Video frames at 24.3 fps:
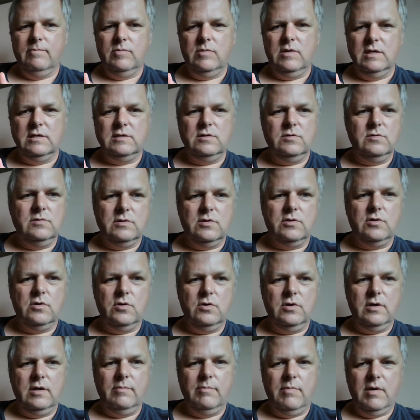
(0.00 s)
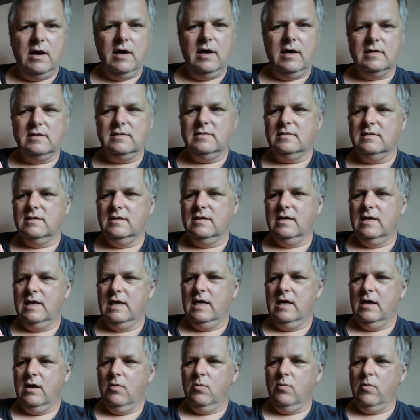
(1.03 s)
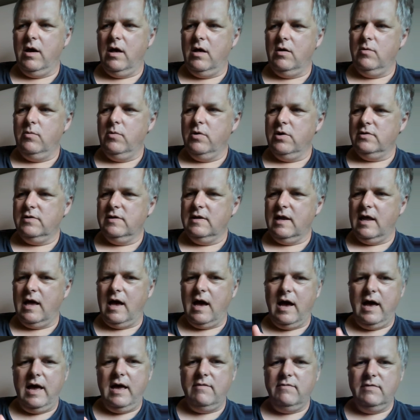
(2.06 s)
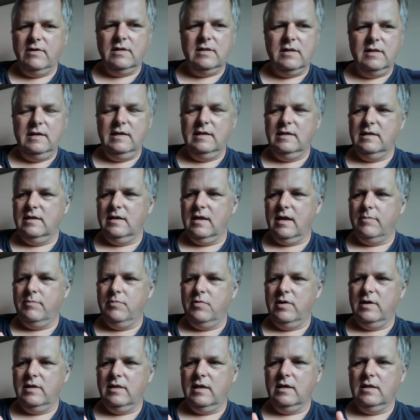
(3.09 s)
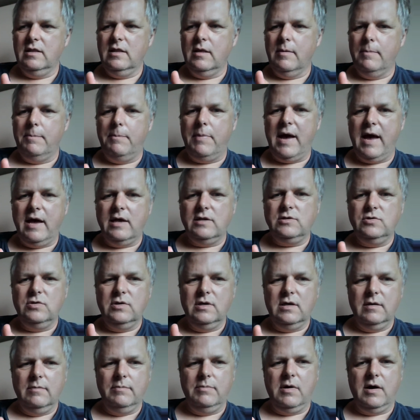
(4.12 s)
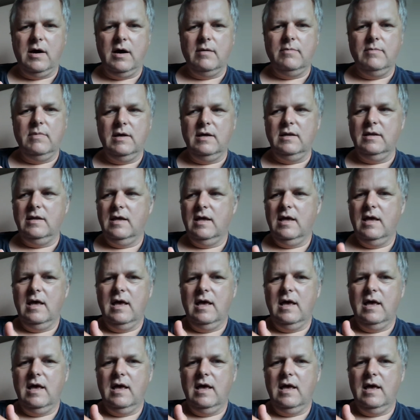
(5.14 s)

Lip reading: This was $30. Well worth it. I haven't cleaned it up or anything. The battery compartment